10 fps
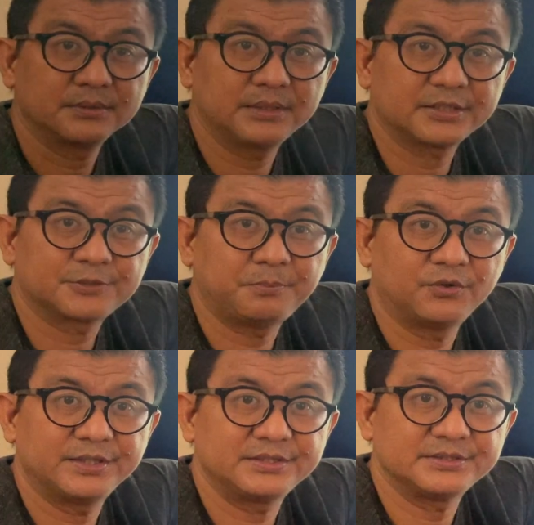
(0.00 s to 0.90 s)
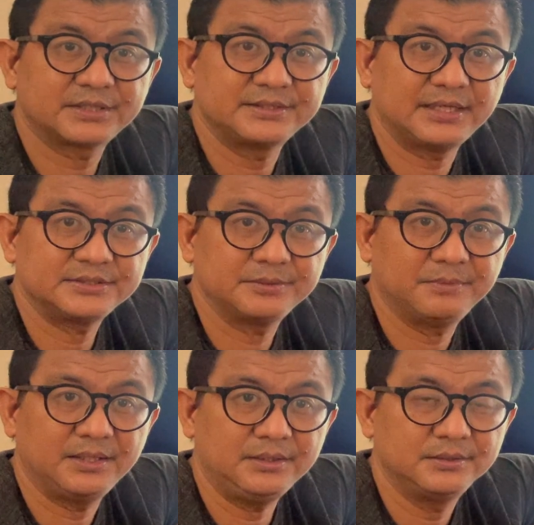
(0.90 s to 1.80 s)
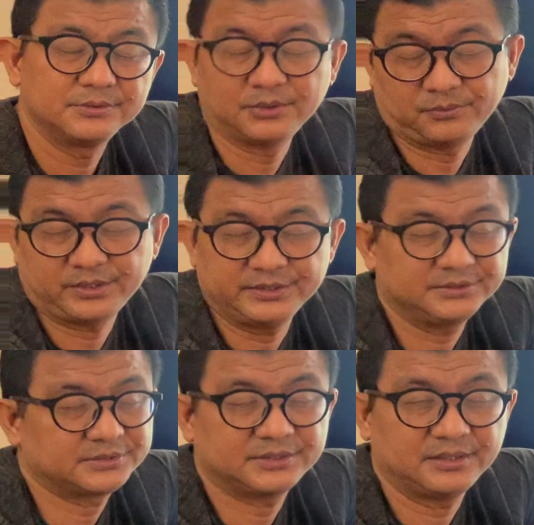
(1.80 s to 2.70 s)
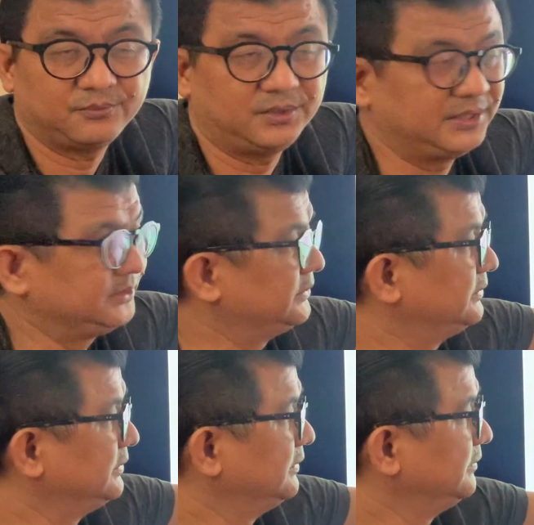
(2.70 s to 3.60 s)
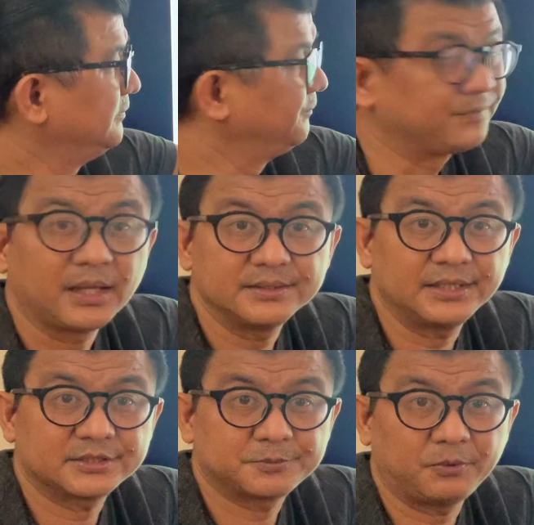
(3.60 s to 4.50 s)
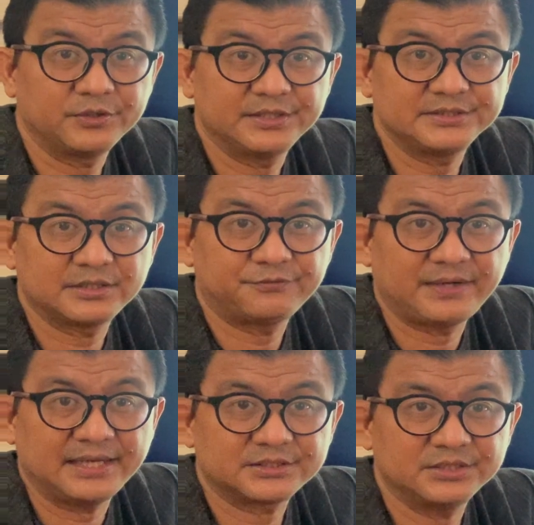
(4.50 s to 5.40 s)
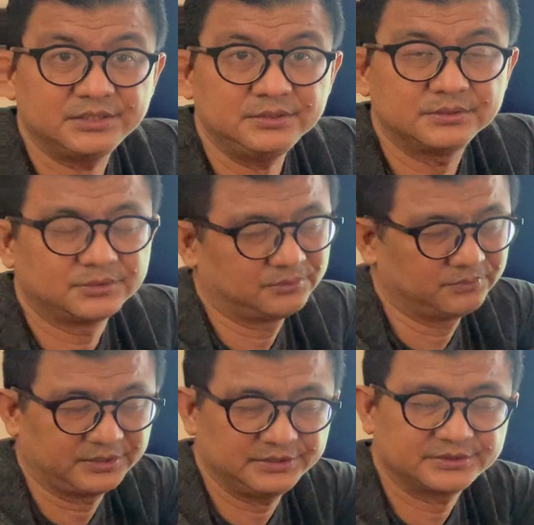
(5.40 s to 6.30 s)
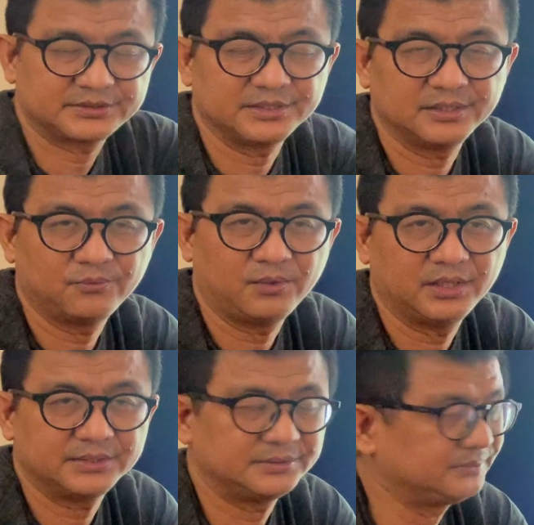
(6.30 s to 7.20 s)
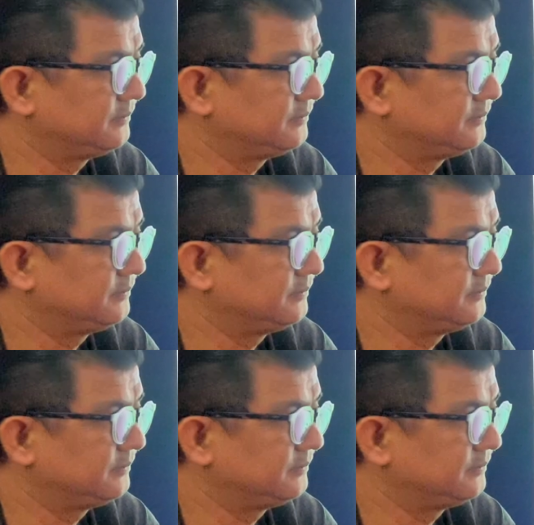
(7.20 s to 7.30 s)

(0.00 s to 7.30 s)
The exponent is a decimal, don't worry, it's still a 1. The exponent is a fraction, don't worry, it's still a 1.